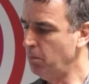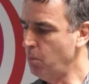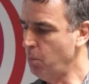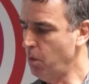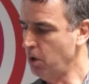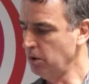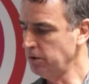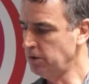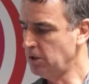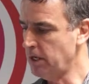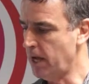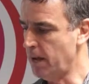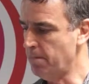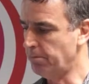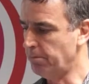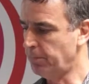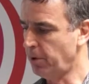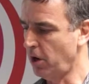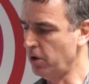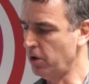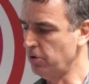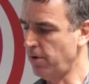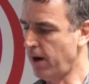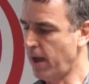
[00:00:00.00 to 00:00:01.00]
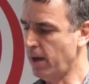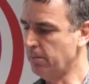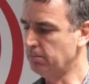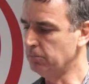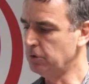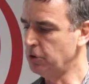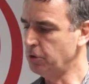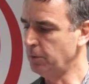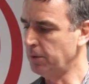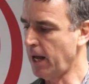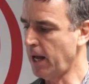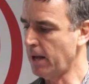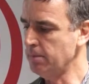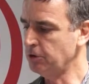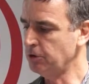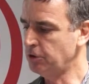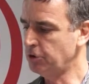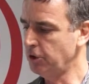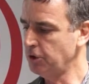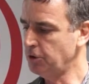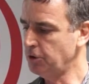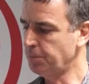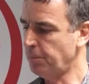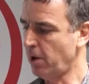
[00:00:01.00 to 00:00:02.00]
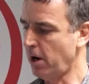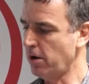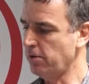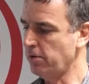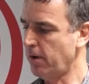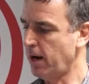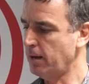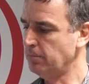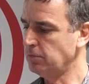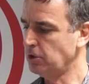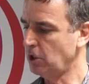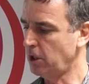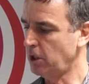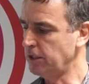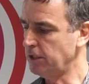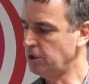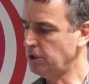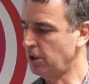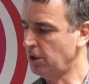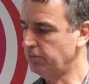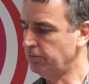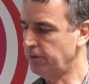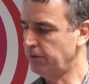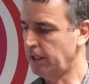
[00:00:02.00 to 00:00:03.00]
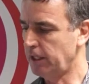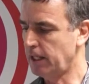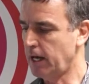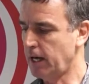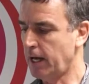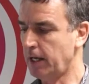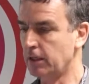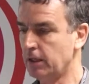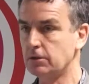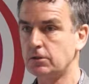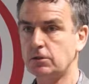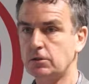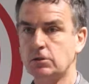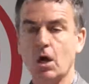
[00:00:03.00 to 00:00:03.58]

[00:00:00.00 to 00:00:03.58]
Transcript: Wantam program to enable church programs on HIV and AIDS.